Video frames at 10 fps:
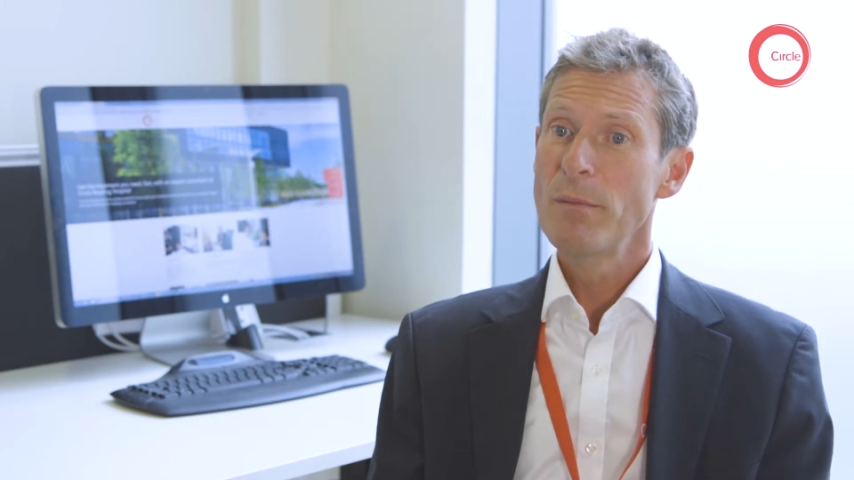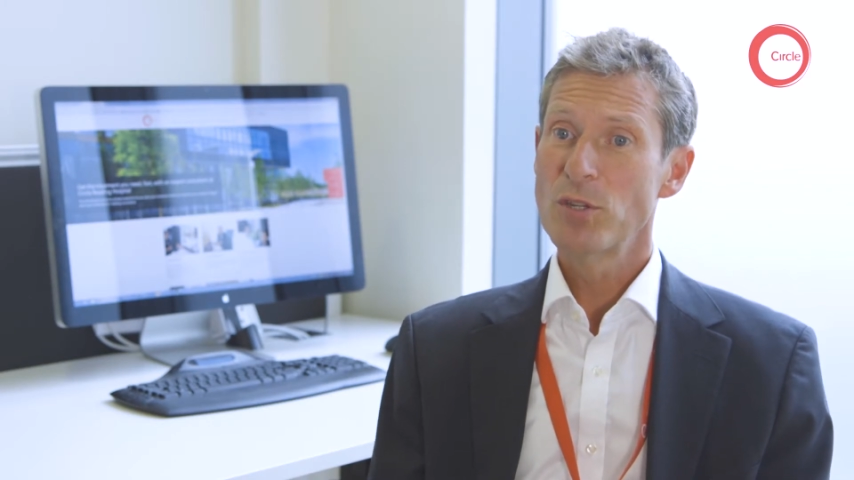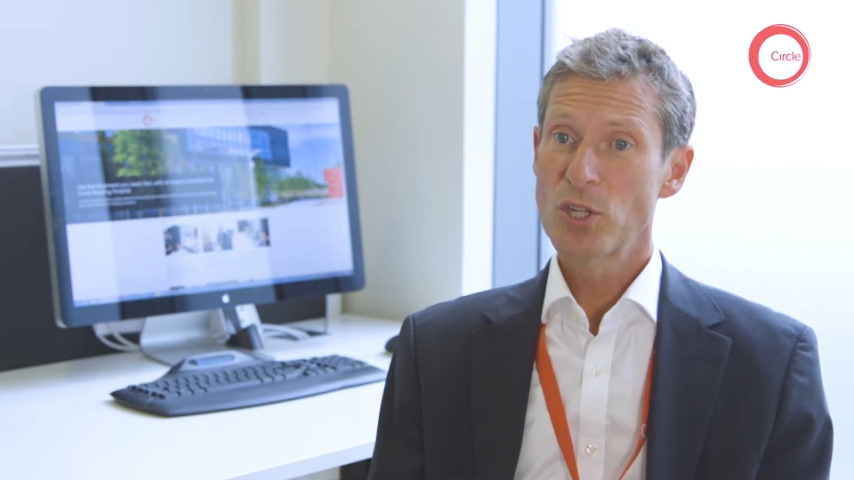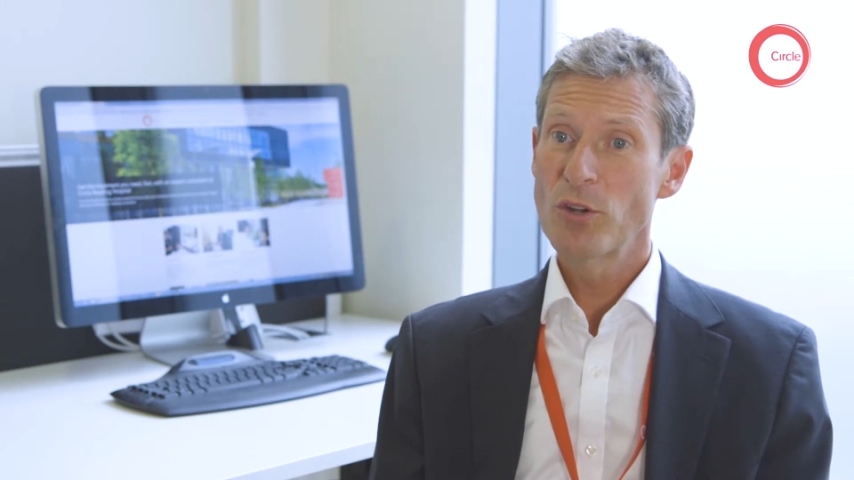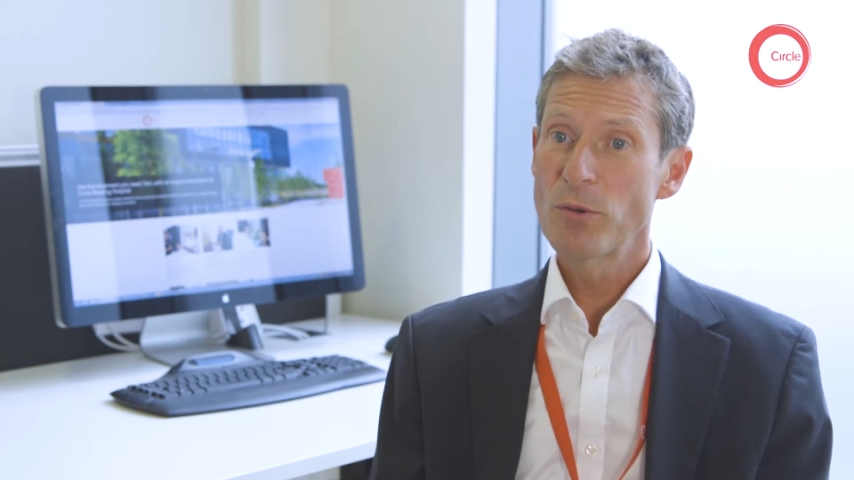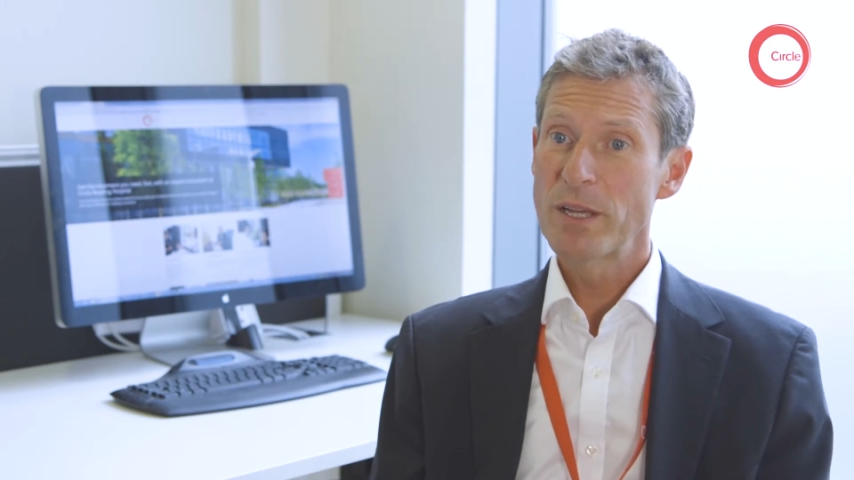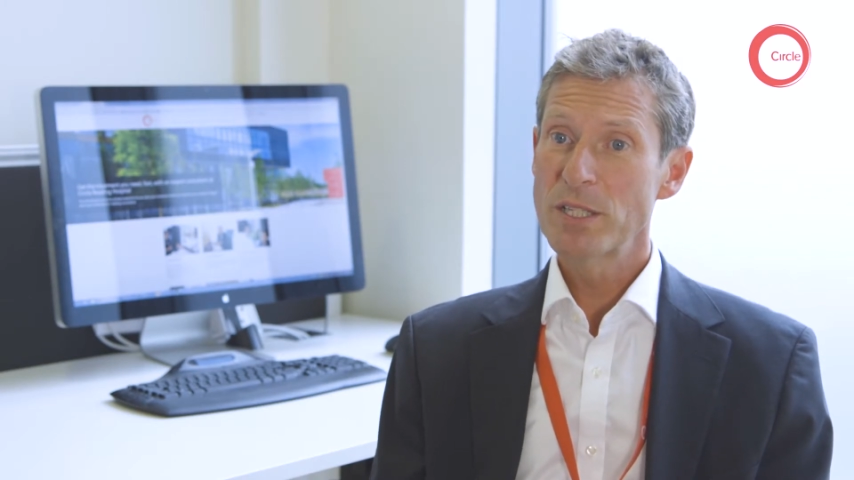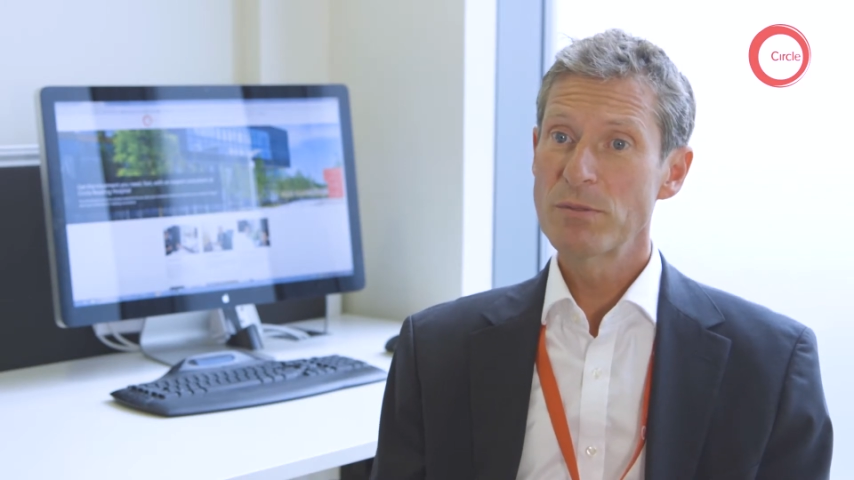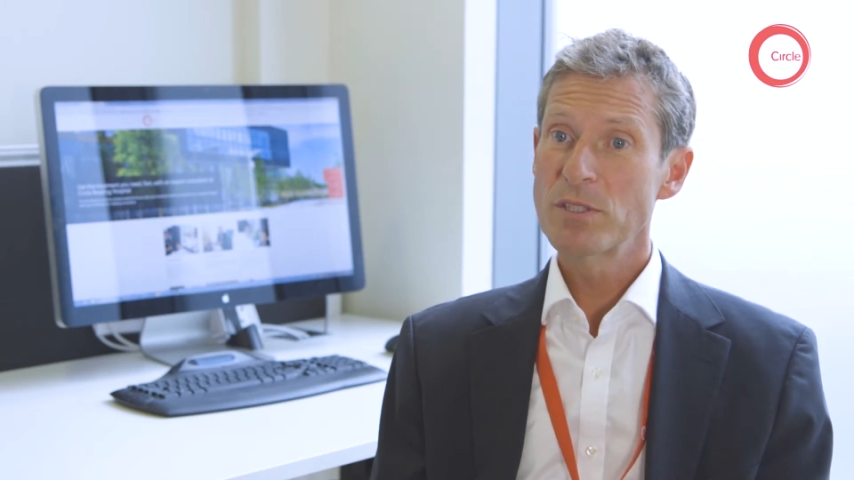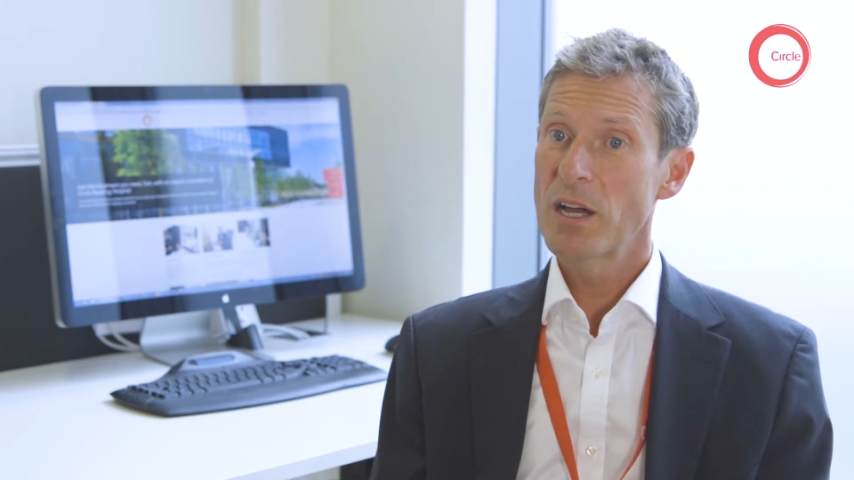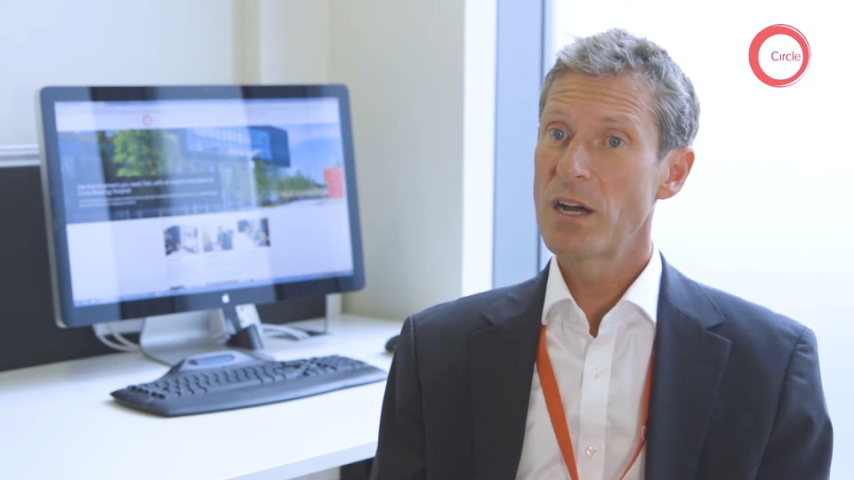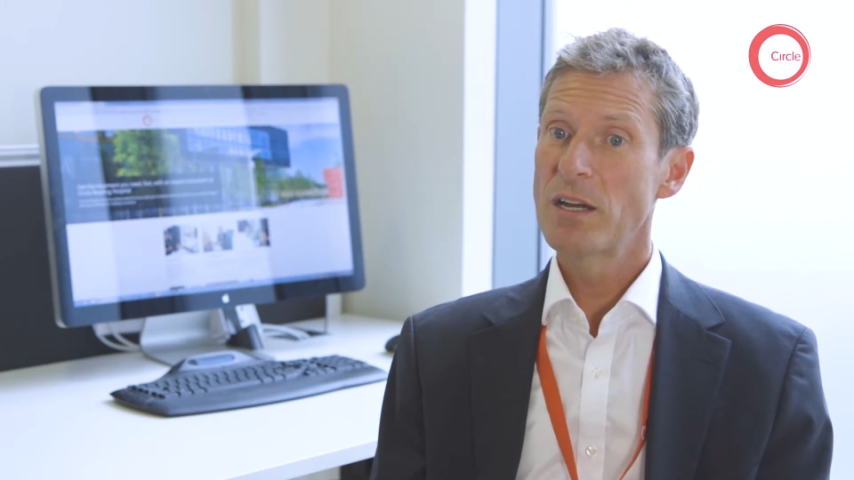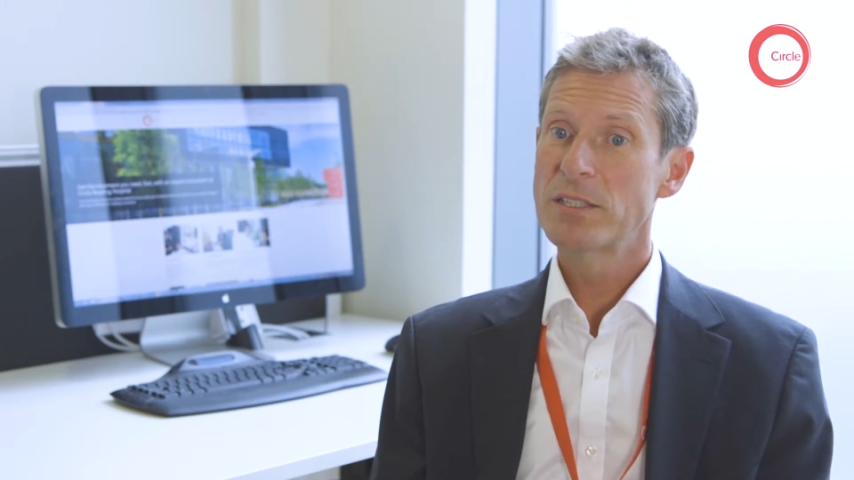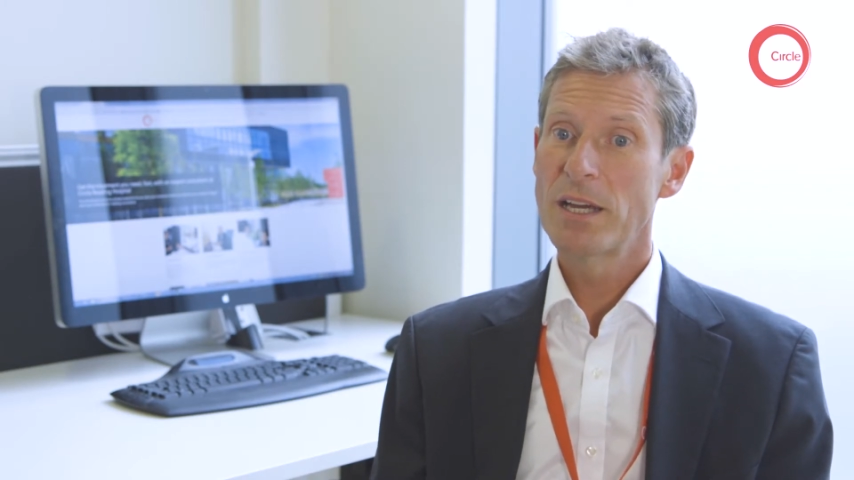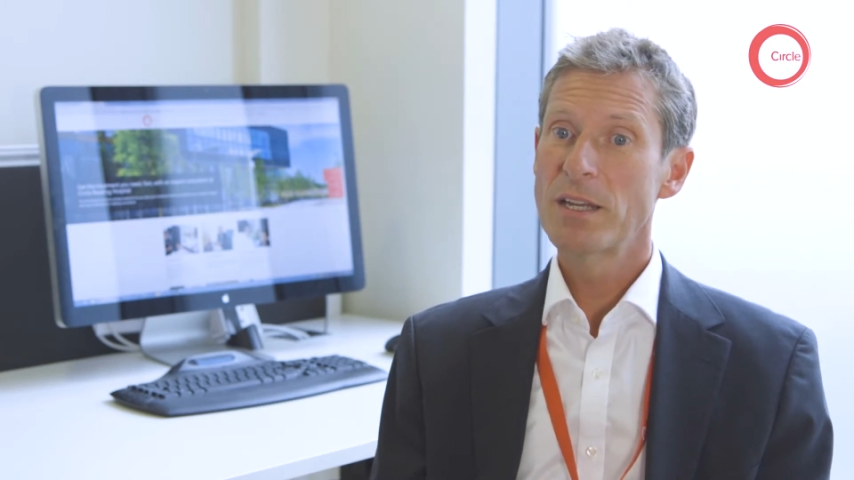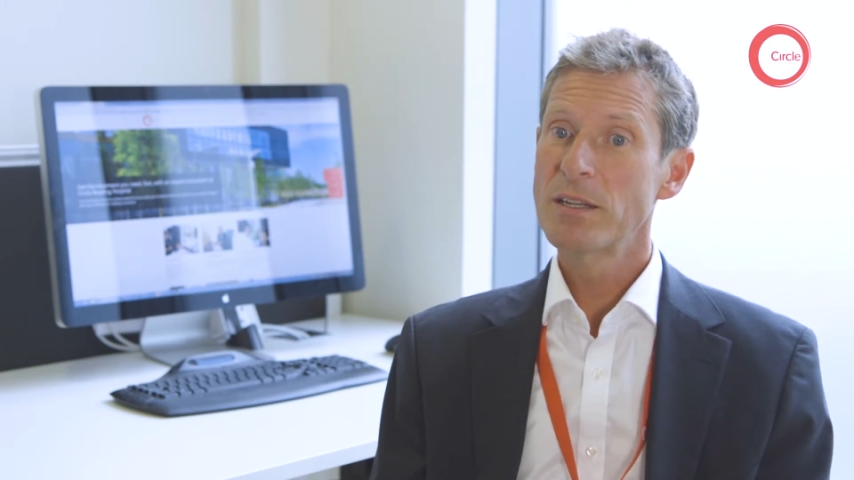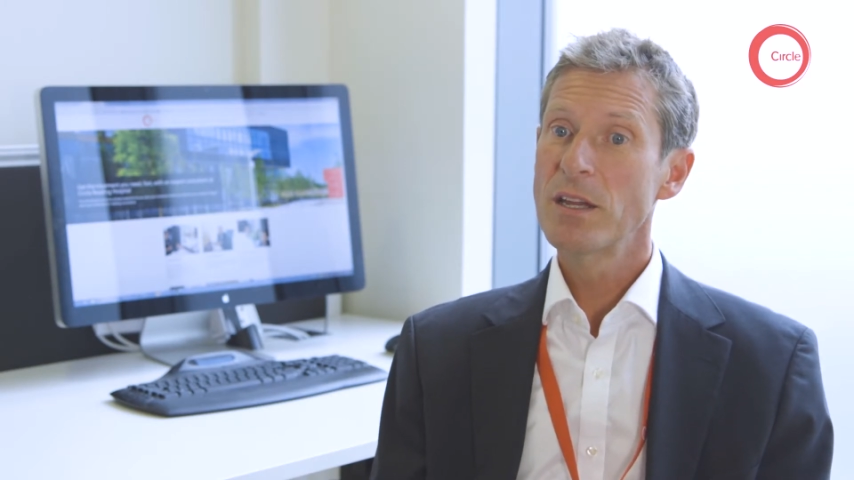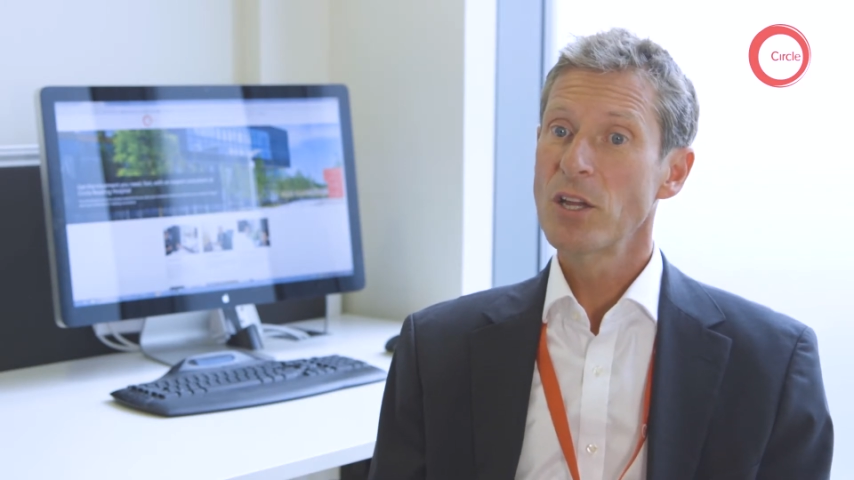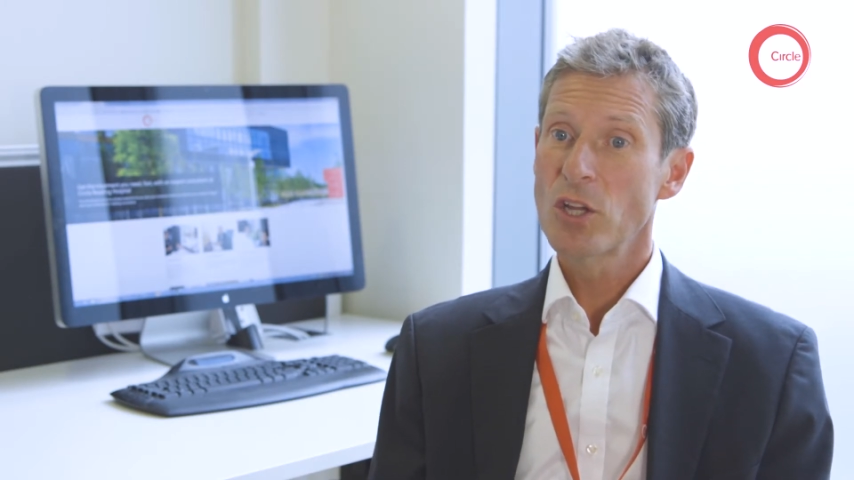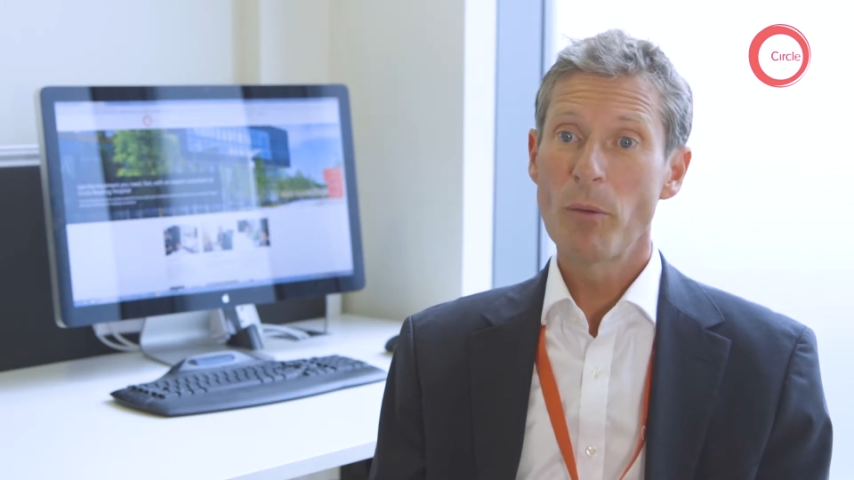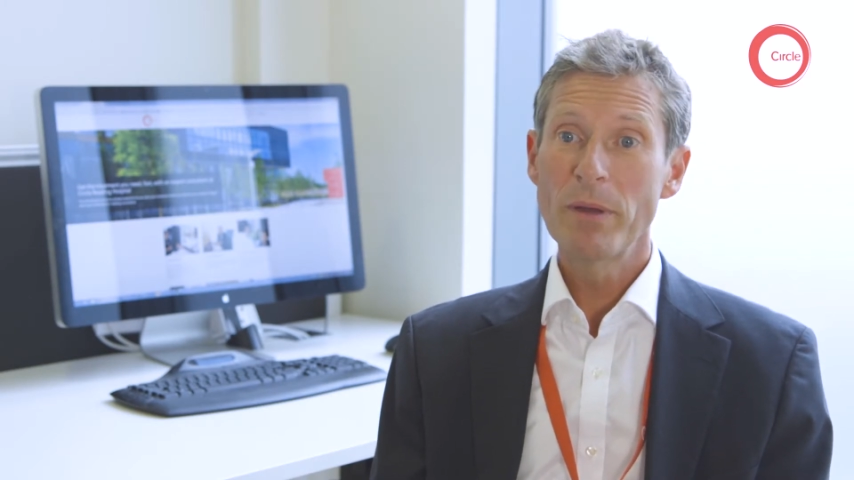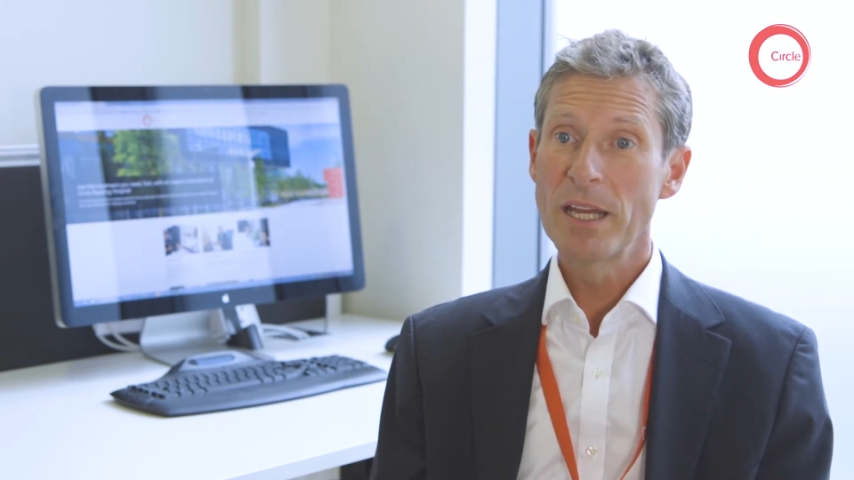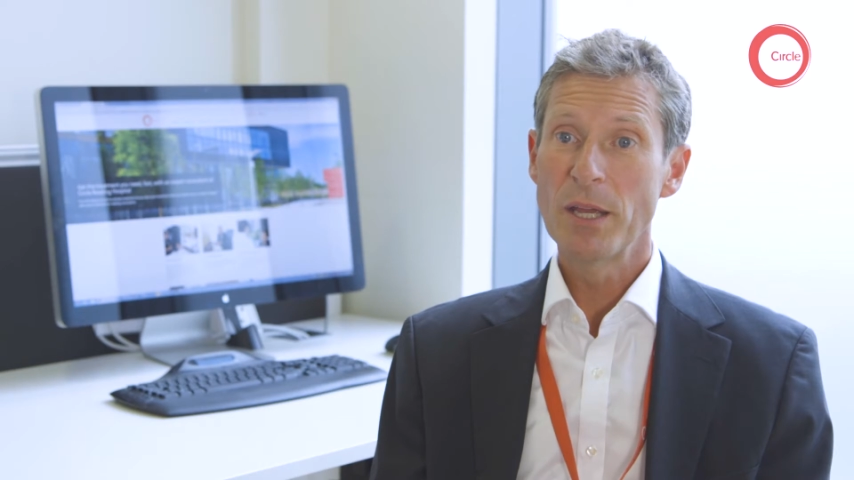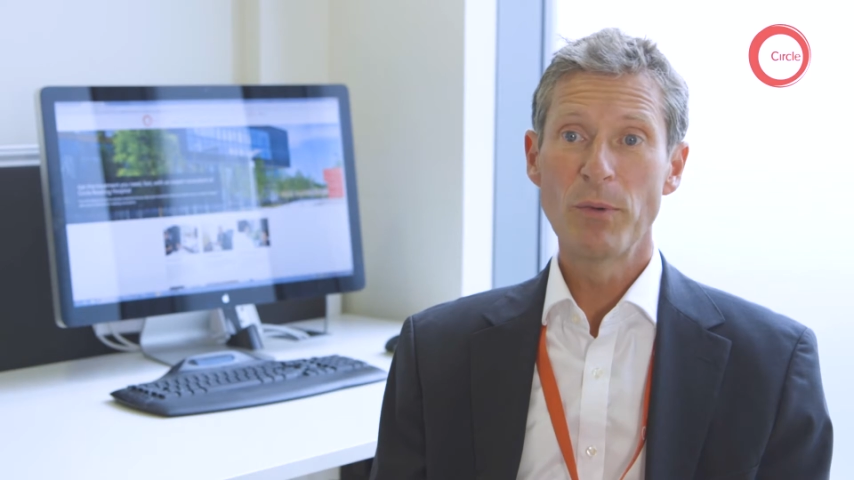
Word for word: But shoulder replacements are done commonly.